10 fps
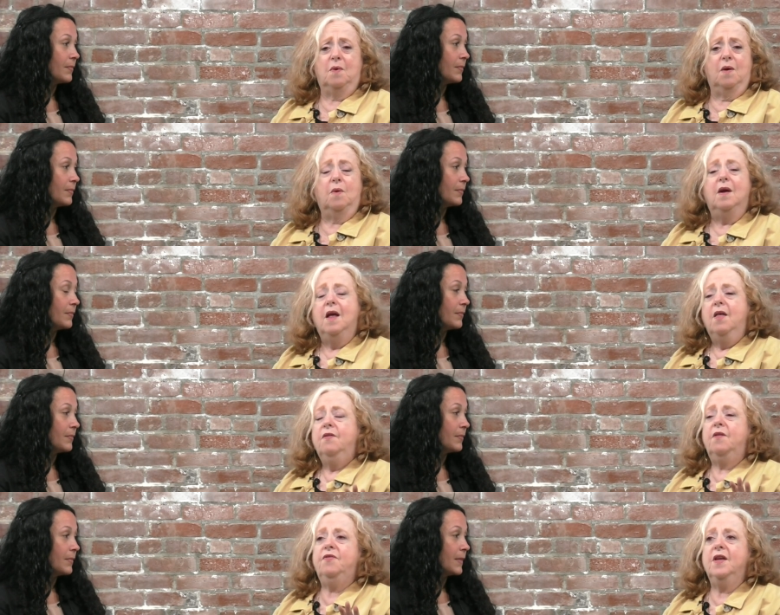Speaker 1: I want. The
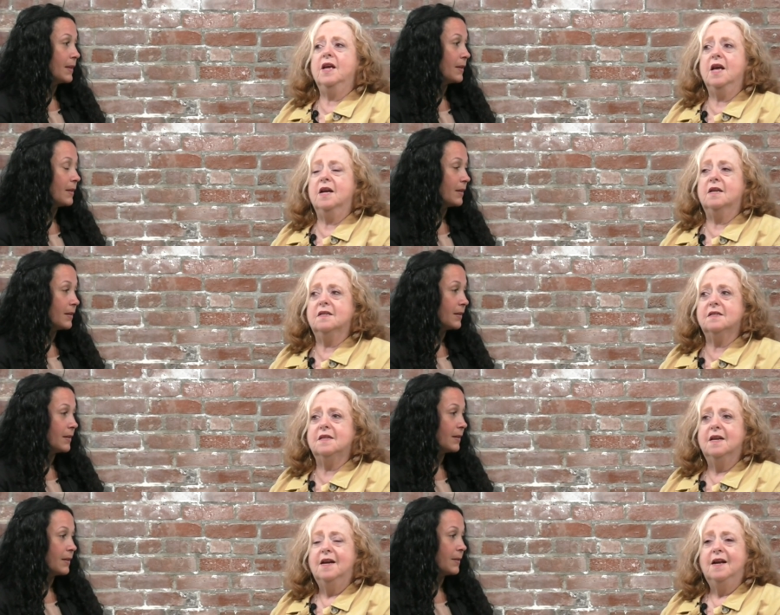thing is
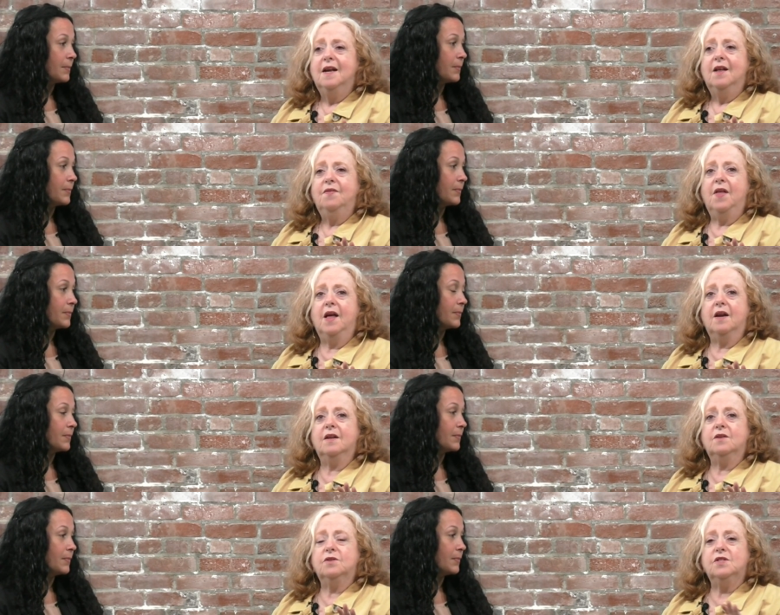that
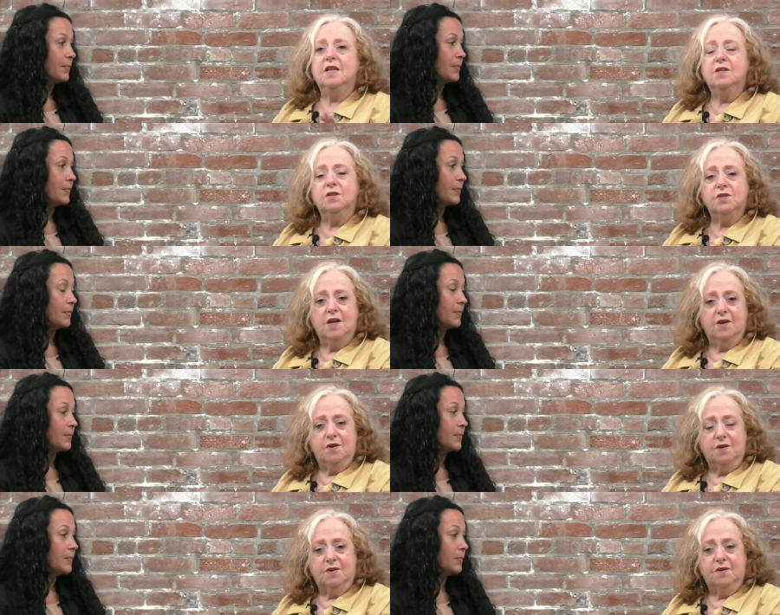your senior
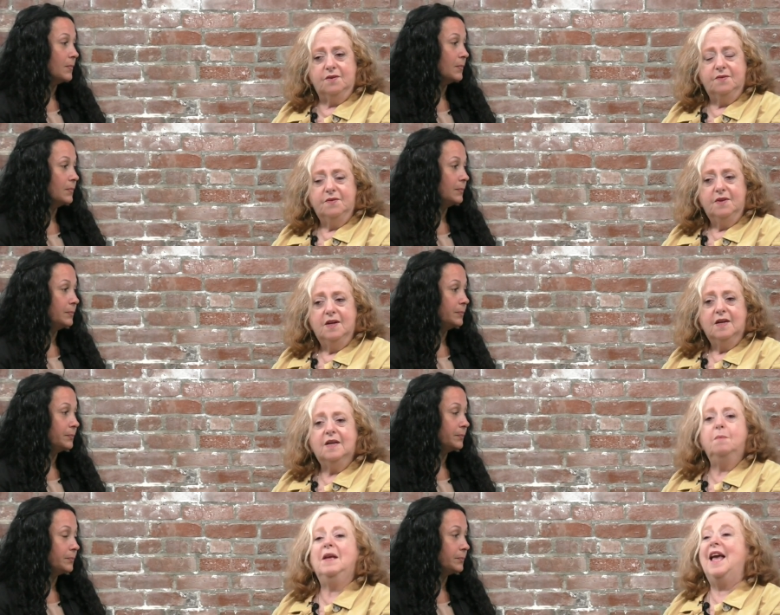center can
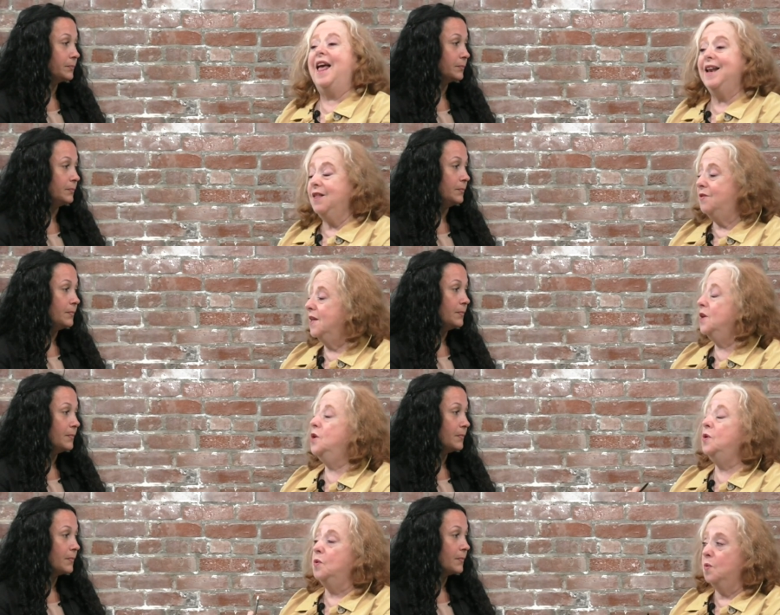be anything
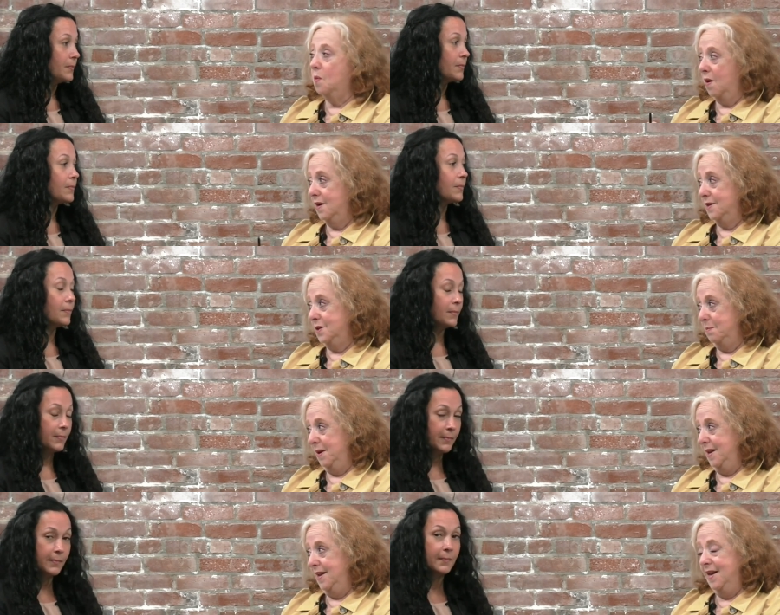you want it mm-hmm. to
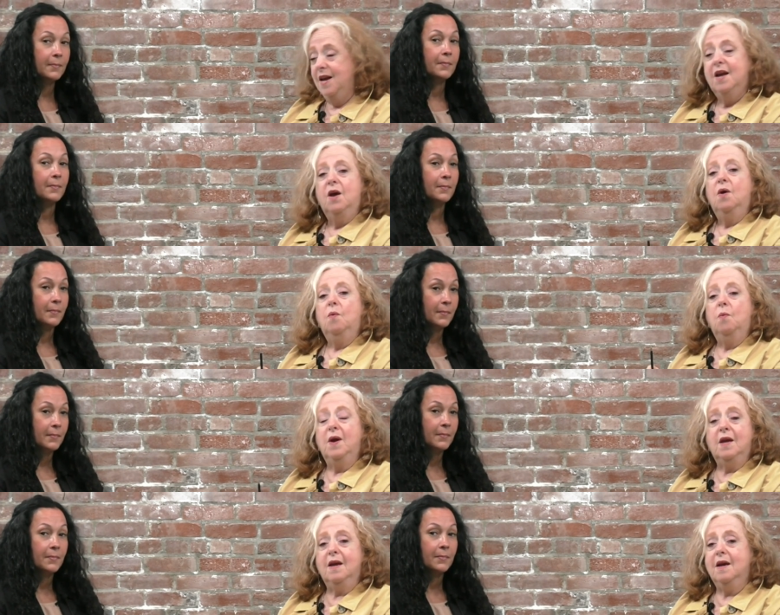be.
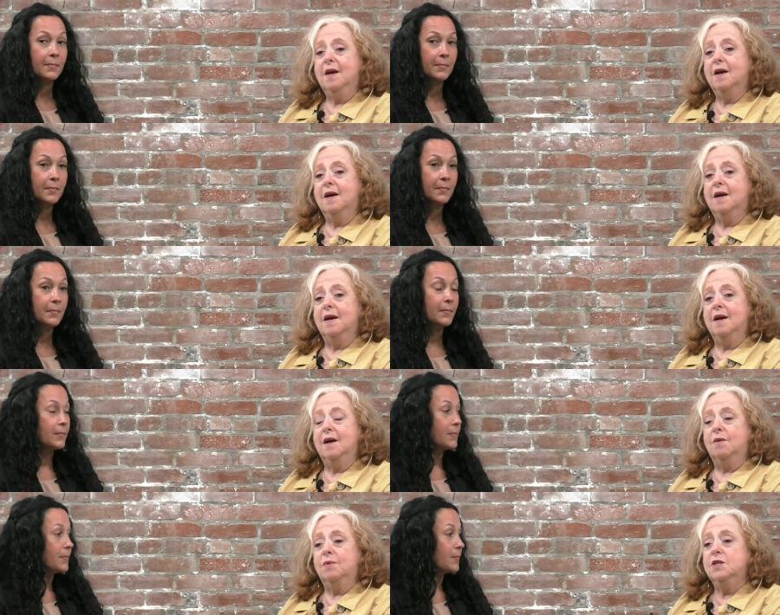We
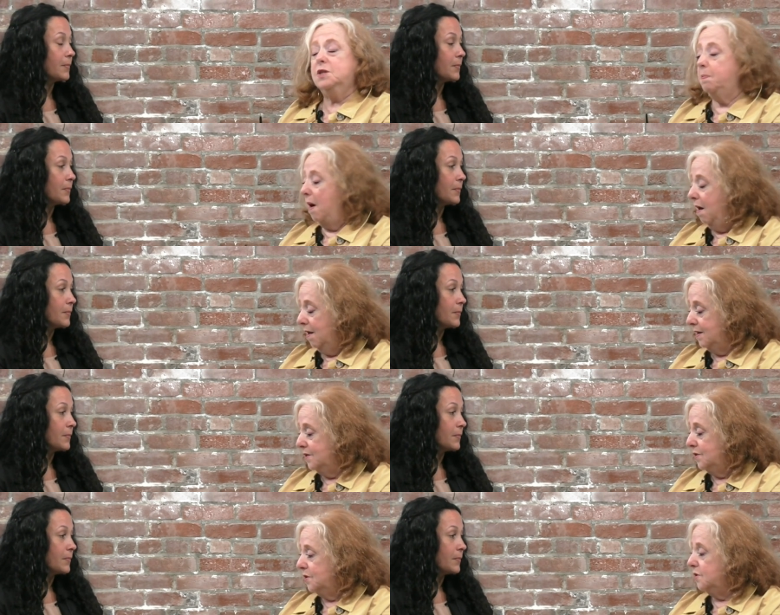
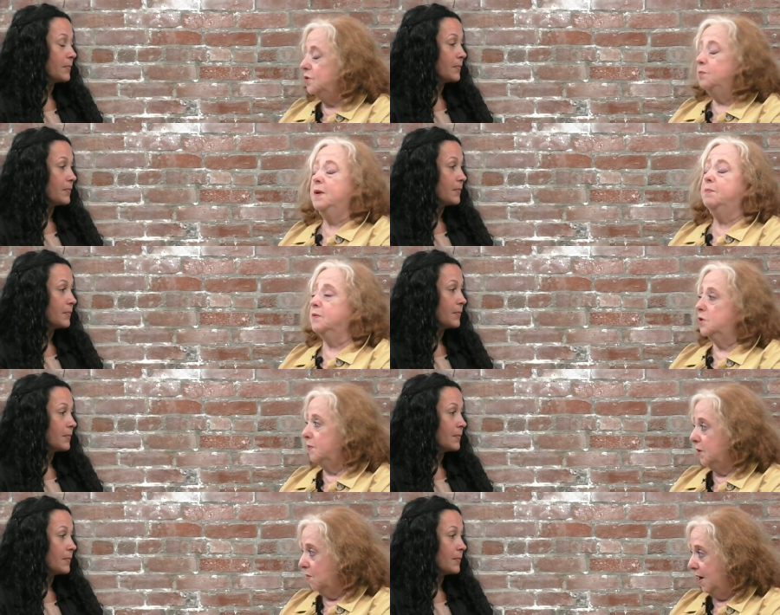respond to people's
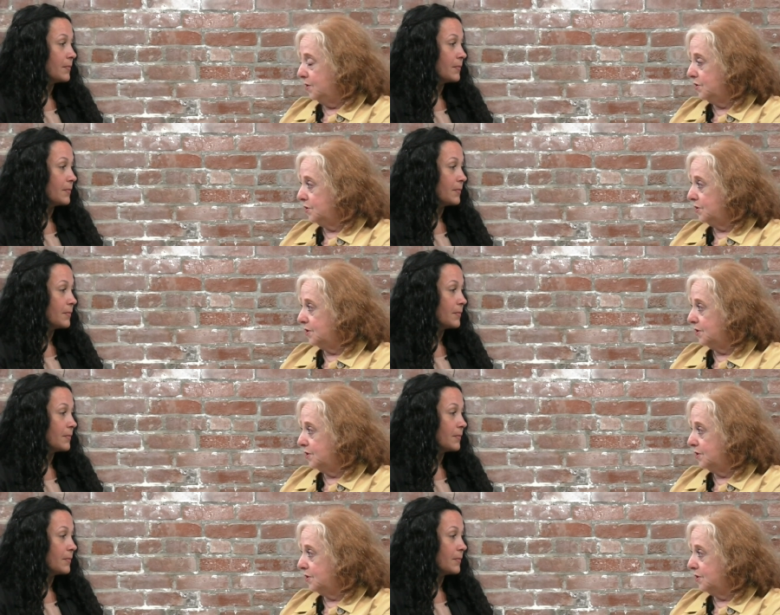requests.